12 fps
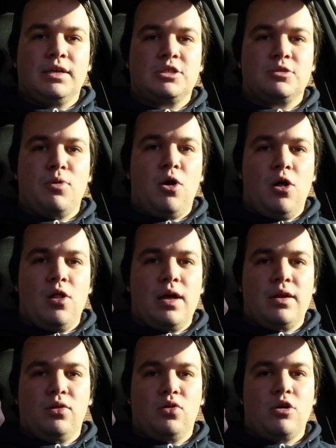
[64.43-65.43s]
a small
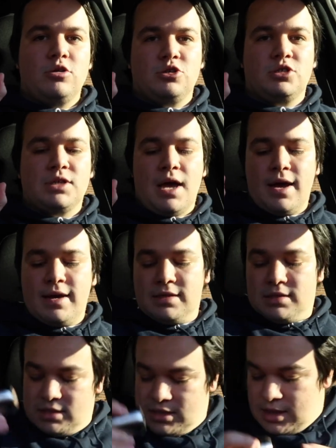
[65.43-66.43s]
and a larger
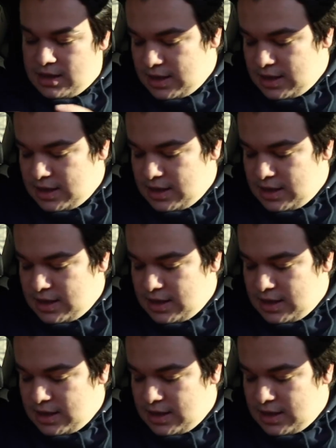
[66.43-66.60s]
size.